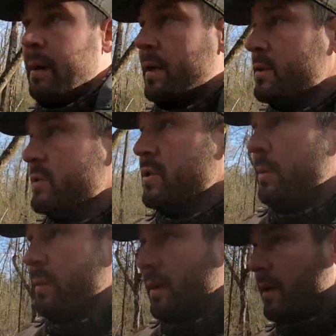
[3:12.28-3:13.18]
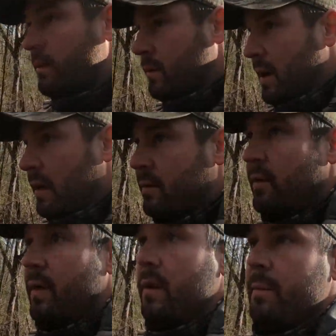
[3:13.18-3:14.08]
I just jumped a deer right over
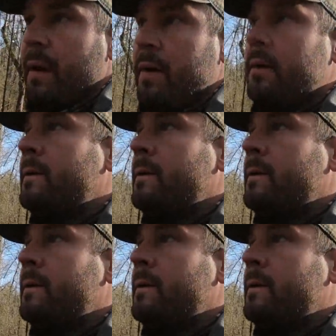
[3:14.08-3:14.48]
there, about